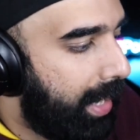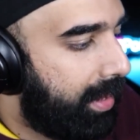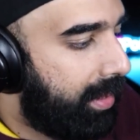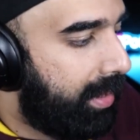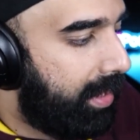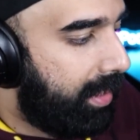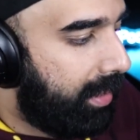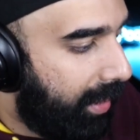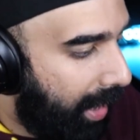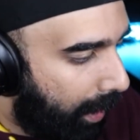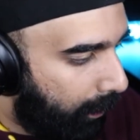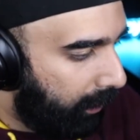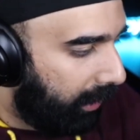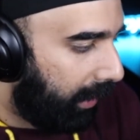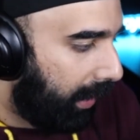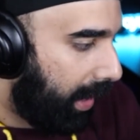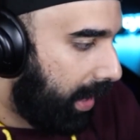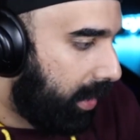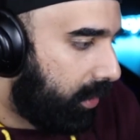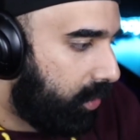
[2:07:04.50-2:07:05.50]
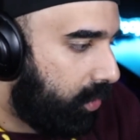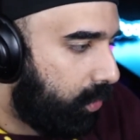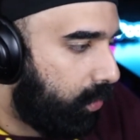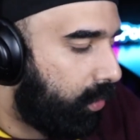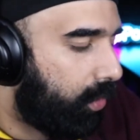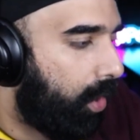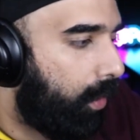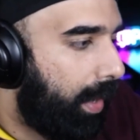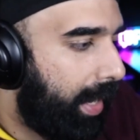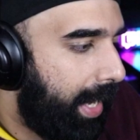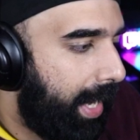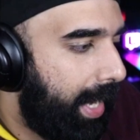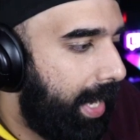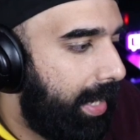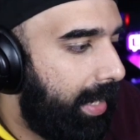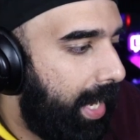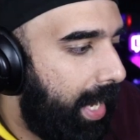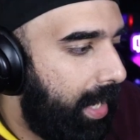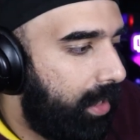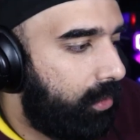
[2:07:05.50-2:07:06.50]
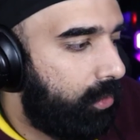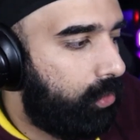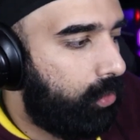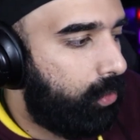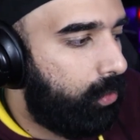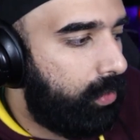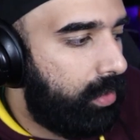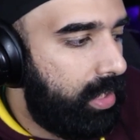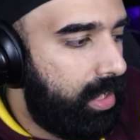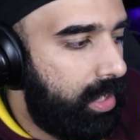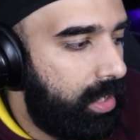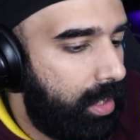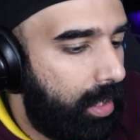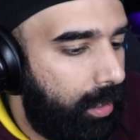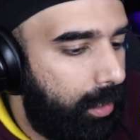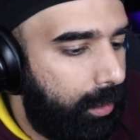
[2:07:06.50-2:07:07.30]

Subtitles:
think I would like to go ahead and do the